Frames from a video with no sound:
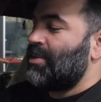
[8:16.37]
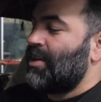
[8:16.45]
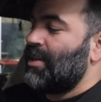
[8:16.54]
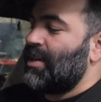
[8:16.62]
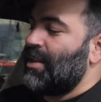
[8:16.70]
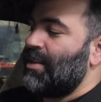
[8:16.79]

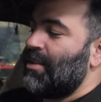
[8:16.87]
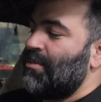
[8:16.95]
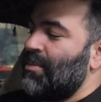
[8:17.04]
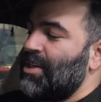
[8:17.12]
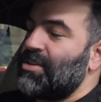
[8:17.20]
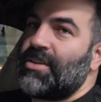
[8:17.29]
trying to get
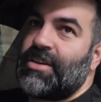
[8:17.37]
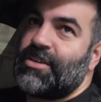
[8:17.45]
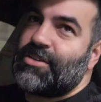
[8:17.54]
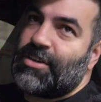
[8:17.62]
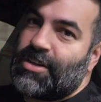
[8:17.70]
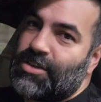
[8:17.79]
make sure the
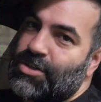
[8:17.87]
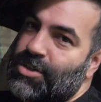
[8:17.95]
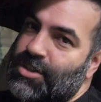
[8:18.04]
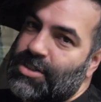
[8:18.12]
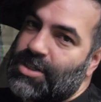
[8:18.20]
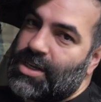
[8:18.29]
alternator's
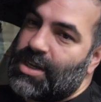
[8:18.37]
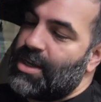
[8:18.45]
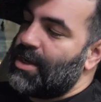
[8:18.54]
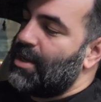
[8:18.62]
charging